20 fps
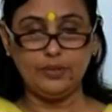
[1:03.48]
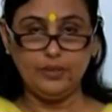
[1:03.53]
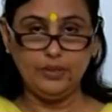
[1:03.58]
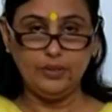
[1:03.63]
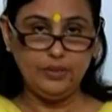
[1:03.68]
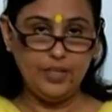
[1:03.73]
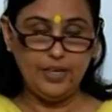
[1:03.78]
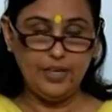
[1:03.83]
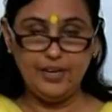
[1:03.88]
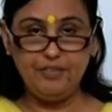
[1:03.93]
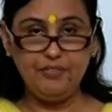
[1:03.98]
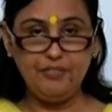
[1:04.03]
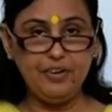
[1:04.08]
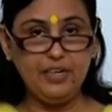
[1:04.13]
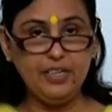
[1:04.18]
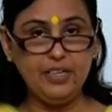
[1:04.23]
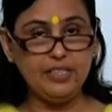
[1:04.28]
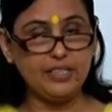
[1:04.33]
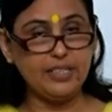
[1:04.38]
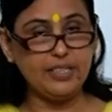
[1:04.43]
The
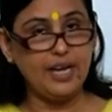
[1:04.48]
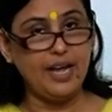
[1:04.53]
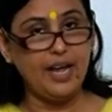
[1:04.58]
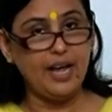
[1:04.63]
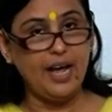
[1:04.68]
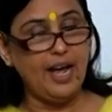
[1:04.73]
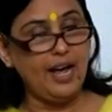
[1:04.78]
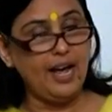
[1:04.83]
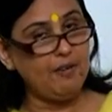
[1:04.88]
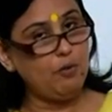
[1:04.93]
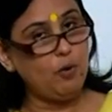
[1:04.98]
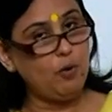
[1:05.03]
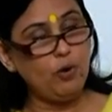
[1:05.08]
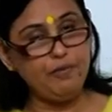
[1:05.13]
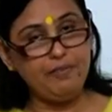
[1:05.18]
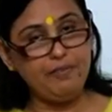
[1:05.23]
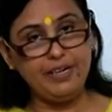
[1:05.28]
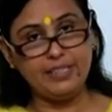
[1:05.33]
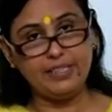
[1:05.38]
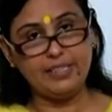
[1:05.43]
rivers have
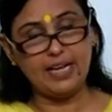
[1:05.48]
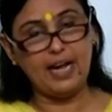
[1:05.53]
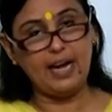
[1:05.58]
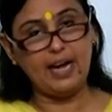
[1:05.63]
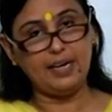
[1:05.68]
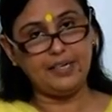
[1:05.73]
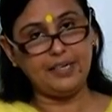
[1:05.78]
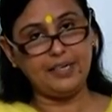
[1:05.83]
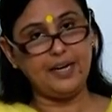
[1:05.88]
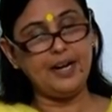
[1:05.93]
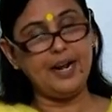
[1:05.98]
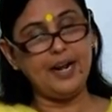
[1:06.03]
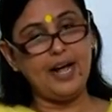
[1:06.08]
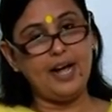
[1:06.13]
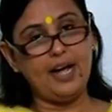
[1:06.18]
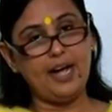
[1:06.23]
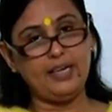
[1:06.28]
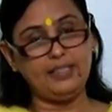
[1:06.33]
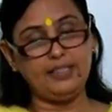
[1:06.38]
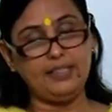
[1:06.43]
always acted
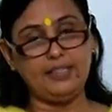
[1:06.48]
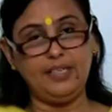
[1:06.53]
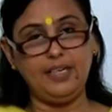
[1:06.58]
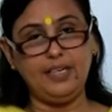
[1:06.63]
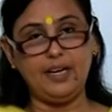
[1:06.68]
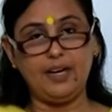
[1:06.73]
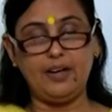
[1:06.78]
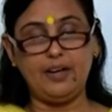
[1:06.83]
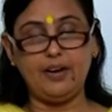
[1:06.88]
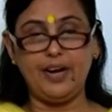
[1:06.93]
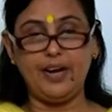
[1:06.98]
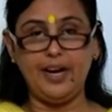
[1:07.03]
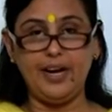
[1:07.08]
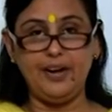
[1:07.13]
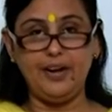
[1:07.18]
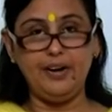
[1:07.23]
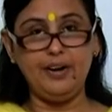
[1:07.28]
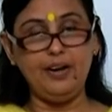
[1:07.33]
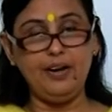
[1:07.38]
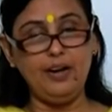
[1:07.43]
as the
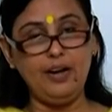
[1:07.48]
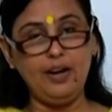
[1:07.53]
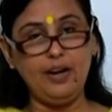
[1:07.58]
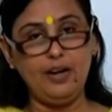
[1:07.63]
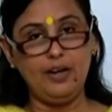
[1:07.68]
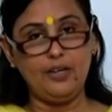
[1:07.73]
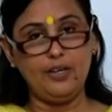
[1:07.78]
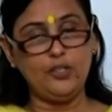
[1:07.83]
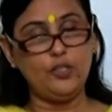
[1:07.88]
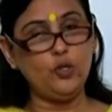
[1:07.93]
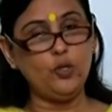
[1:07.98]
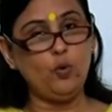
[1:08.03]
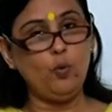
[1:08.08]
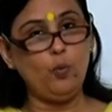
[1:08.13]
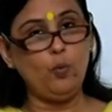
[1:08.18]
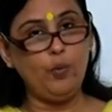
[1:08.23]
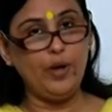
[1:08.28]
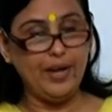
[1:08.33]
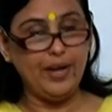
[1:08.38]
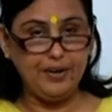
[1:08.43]
cradle to
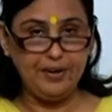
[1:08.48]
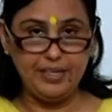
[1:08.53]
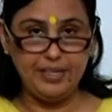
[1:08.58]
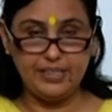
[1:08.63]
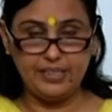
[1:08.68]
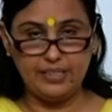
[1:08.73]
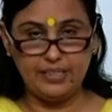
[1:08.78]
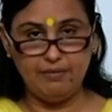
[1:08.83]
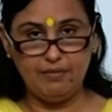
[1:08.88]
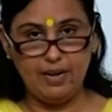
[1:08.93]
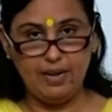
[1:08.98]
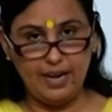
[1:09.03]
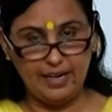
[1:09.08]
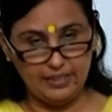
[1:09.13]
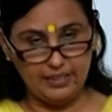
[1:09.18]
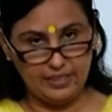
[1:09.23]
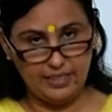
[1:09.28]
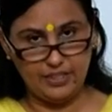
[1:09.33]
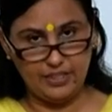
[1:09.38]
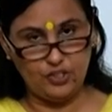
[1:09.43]
various
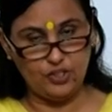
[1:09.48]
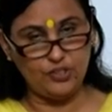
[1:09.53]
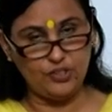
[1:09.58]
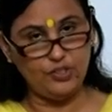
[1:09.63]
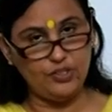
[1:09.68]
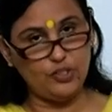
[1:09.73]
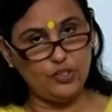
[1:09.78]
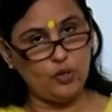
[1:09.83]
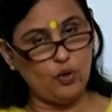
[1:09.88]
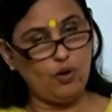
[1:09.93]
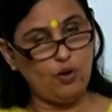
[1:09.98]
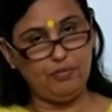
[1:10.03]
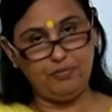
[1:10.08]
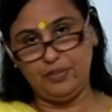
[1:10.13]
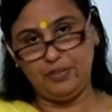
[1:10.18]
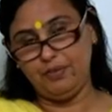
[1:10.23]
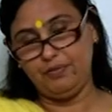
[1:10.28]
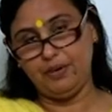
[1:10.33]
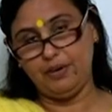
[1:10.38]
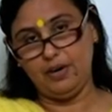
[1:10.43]
civilizations of
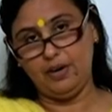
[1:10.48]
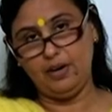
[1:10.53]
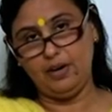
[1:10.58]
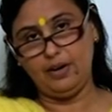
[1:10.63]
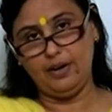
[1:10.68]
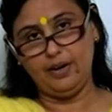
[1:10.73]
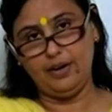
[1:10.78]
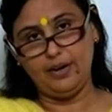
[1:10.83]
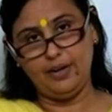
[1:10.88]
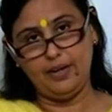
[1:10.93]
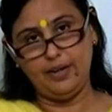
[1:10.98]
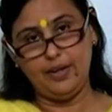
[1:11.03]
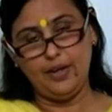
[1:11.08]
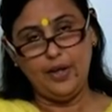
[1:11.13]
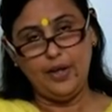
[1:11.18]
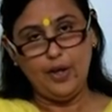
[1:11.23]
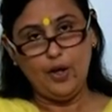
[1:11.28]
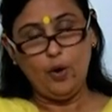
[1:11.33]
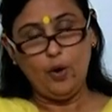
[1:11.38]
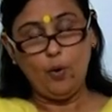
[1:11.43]
the world.
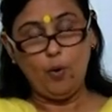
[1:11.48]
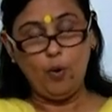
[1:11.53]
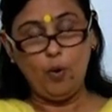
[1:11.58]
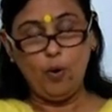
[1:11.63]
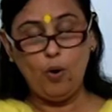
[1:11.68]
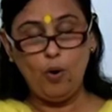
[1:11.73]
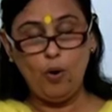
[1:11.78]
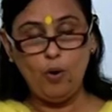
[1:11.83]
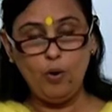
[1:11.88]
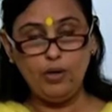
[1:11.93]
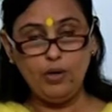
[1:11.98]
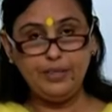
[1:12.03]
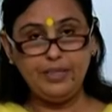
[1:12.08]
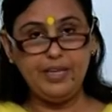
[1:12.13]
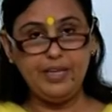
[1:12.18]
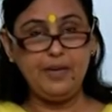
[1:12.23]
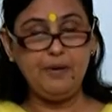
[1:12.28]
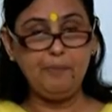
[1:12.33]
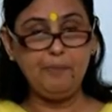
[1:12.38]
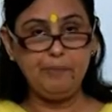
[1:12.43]
All
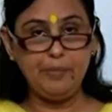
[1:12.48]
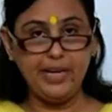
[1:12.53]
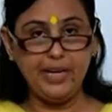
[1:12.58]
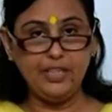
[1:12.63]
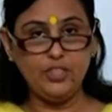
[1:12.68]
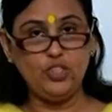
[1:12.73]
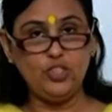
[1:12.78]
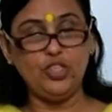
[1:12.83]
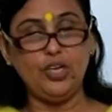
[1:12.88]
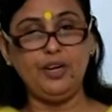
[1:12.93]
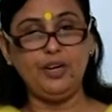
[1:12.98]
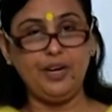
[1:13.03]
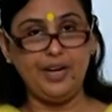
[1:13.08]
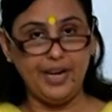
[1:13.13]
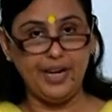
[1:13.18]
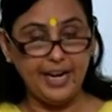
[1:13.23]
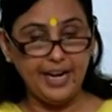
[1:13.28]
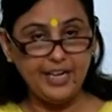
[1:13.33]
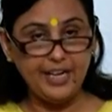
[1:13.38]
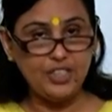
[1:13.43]
the major
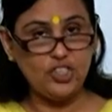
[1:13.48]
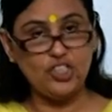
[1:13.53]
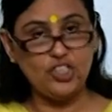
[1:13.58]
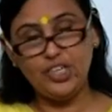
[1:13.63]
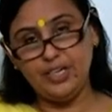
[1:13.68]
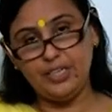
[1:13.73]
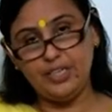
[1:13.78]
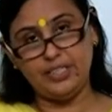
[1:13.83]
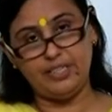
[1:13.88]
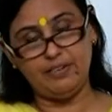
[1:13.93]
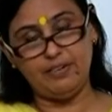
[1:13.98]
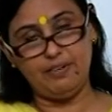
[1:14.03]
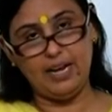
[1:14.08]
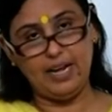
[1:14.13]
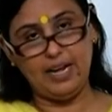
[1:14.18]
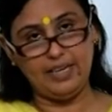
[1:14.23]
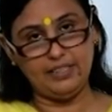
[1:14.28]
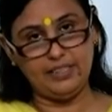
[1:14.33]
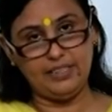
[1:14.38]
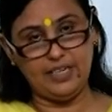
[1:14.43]
ancient
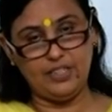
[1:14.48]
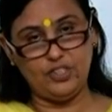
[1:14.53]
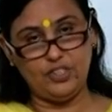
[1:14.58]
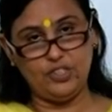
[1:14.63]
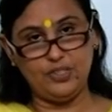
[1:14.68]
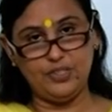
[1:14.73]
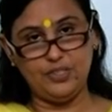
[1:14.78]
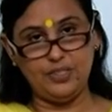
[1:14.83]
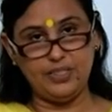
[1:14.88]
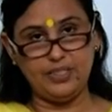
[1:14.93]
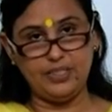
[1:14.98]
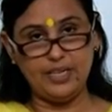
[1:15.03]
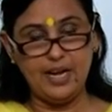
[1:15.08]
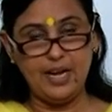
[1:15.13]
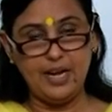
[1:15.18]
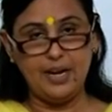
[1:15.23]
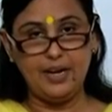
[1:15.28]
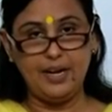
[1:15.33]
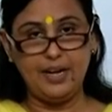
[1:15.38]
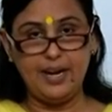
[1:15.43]
civilizations
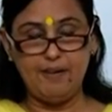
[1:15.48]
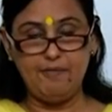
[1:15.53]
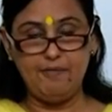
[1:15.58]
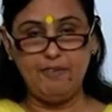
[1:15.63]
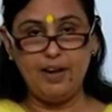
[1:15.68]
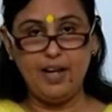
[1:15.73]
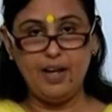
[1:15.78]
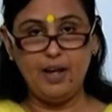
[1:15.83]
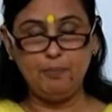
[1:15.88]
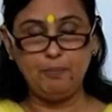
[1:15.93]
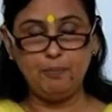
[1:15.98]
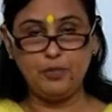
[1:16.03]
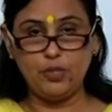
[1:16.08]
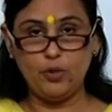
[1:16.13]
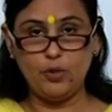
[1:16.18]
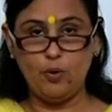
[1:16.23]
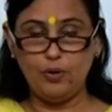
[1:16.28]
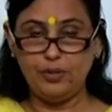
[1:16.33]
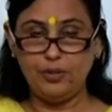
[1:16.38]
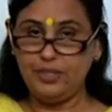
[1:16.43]
developed
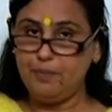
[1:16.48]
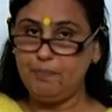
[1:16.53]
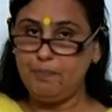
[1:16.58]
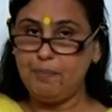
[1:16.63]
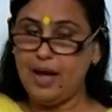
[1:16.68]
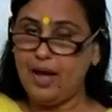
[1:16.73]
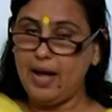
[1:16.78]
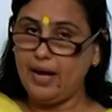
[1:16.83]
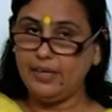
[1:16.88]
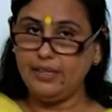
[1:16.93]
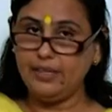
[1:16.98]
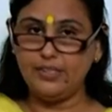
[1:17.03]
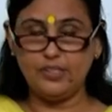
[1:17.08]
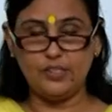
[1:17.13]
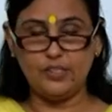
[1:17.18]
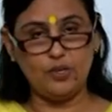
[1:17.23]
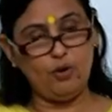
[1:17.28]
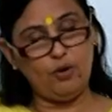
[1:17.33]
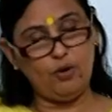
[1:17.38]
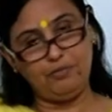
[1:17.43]
on the
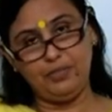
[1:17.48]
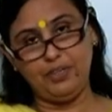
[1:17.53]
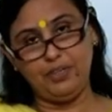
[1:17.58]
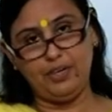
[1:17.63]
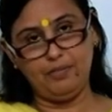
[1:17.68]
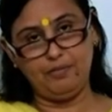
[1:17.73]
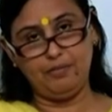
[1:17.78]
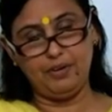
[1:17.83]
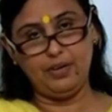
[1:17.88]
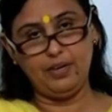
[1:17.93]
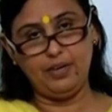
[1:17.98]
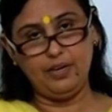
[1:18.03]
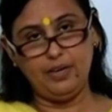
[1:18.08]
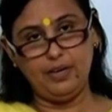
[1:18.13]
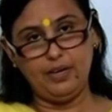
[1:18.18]
banks of the river,